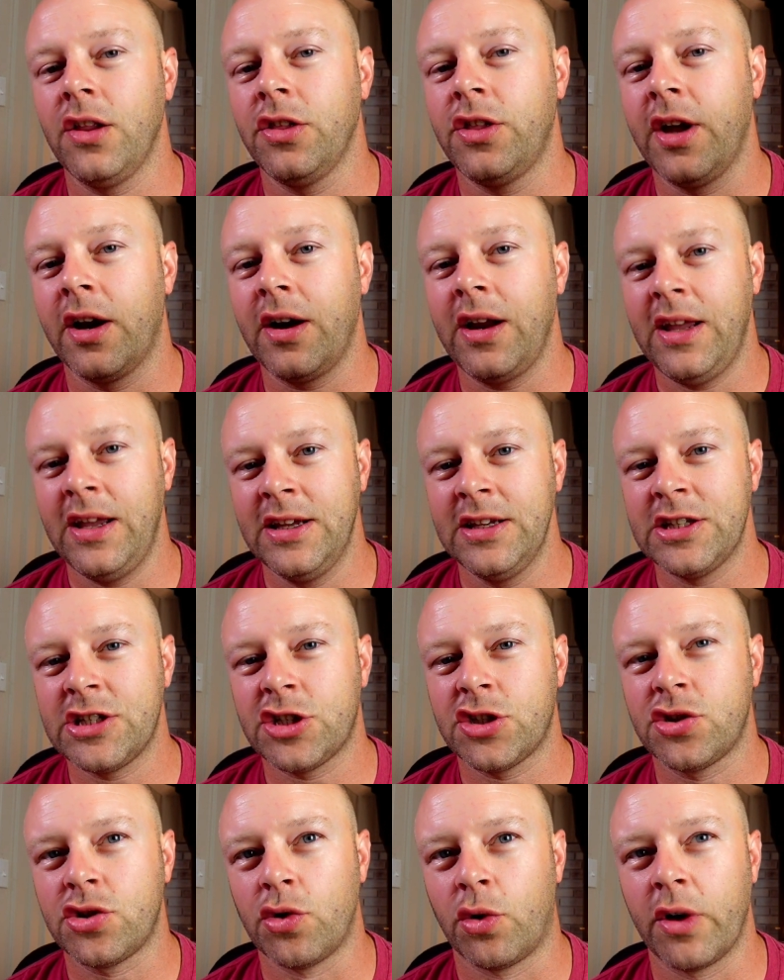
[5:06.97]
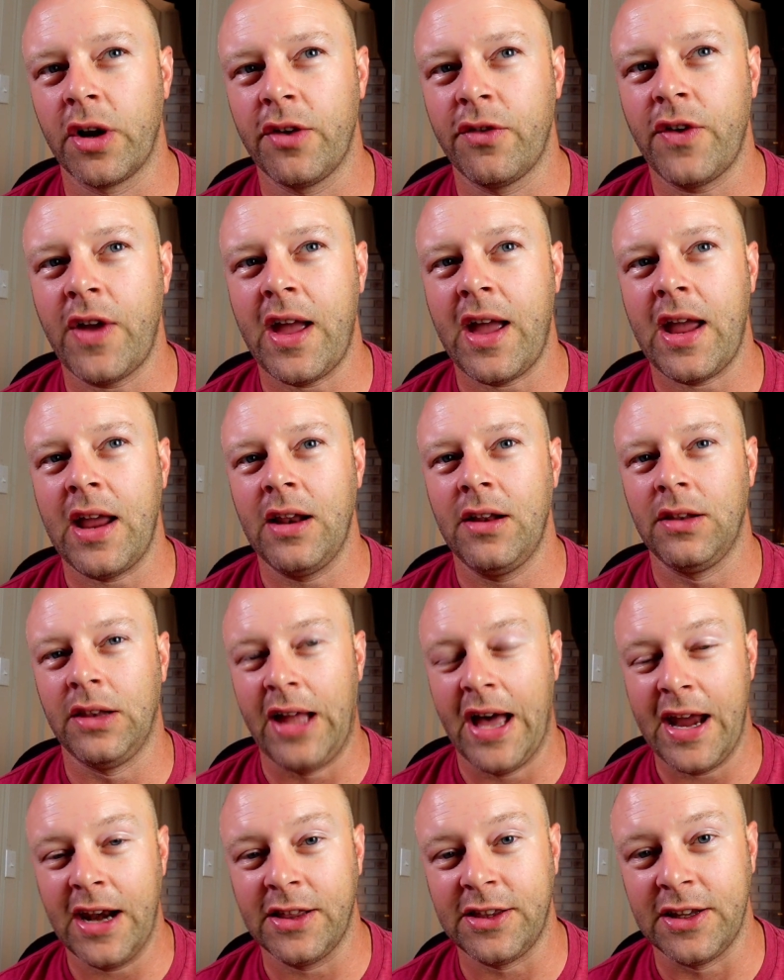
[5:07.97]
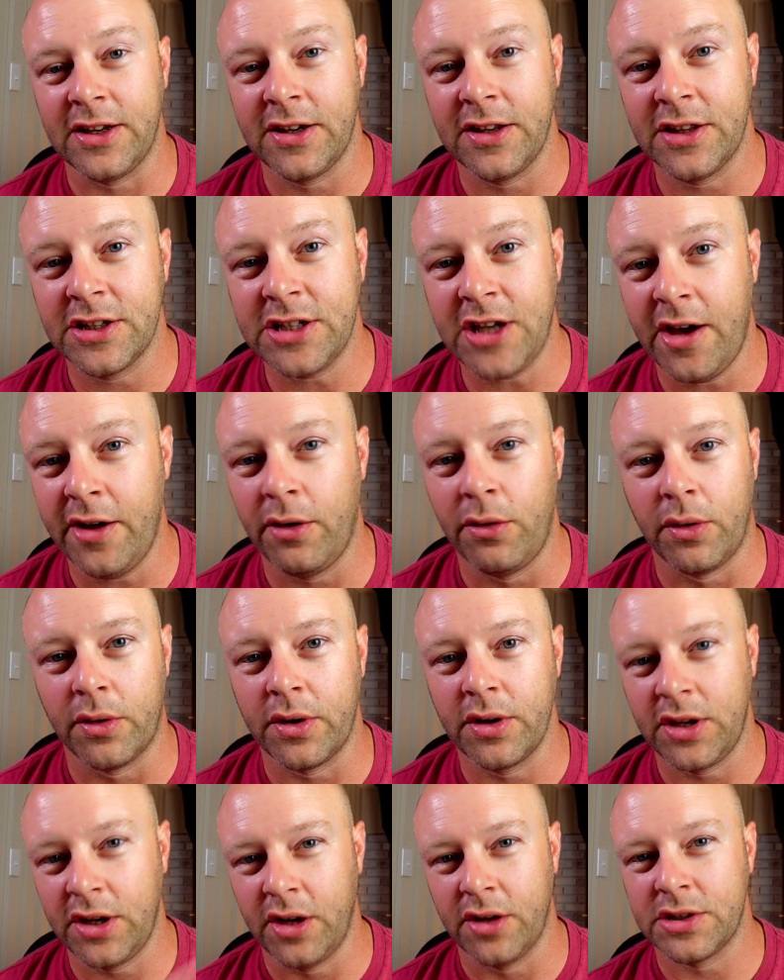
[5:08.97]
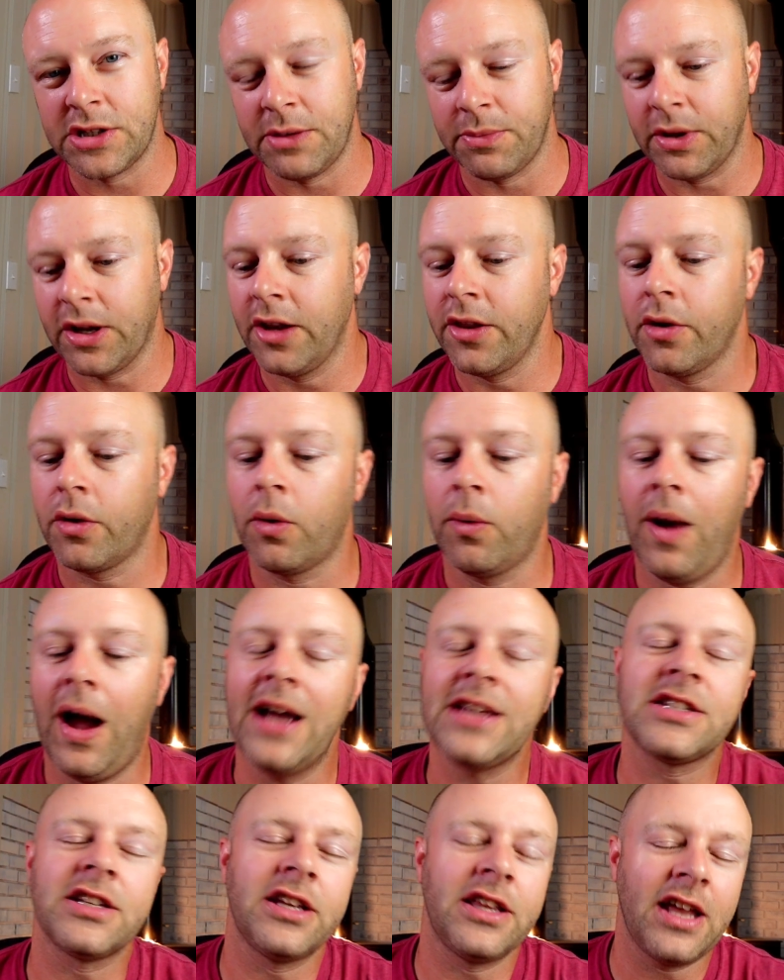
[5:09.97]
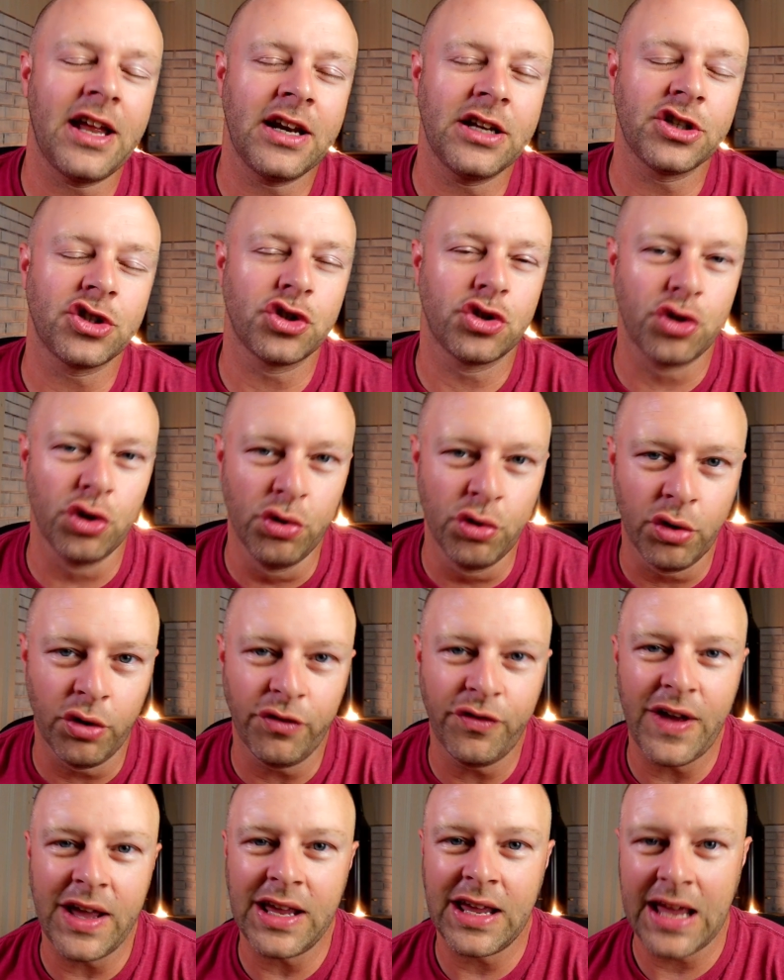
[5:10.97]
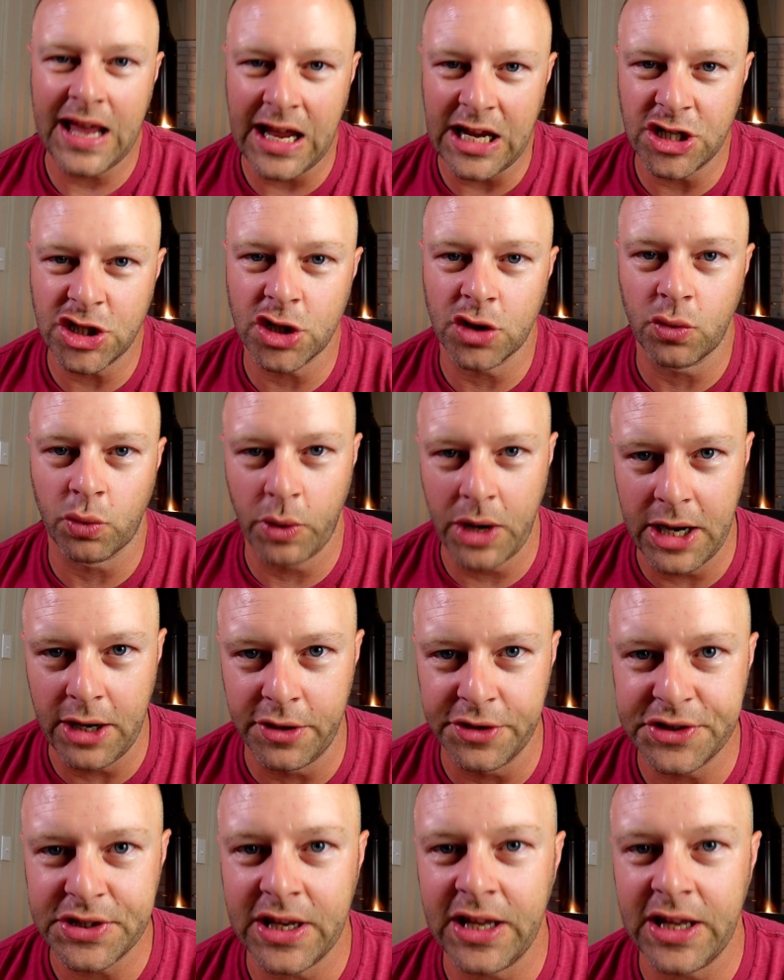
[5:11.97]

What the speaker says: there is sort of a light at the end of the tunnel, or something on the horizon, and that is Google Vacation Rentals.